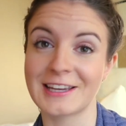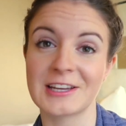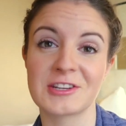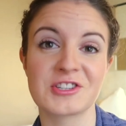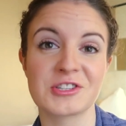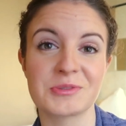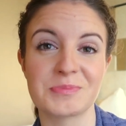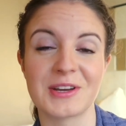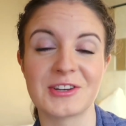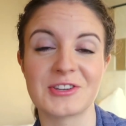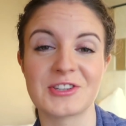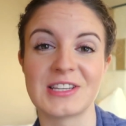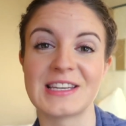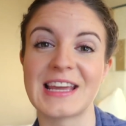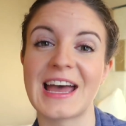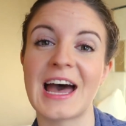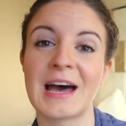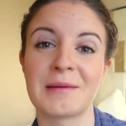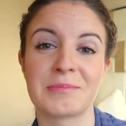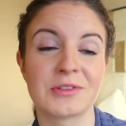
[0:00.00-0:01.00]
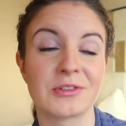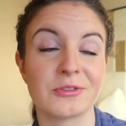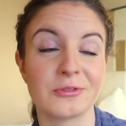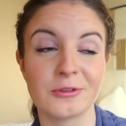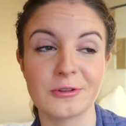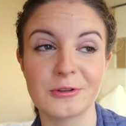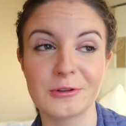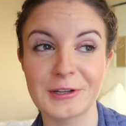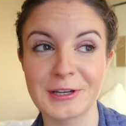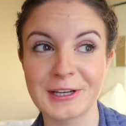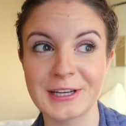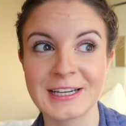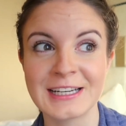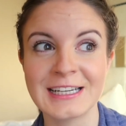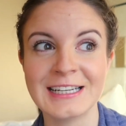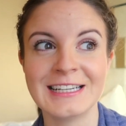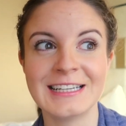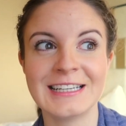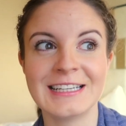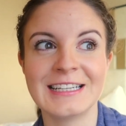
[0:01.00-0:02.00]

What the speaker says: Like I just mentioned, absolutely.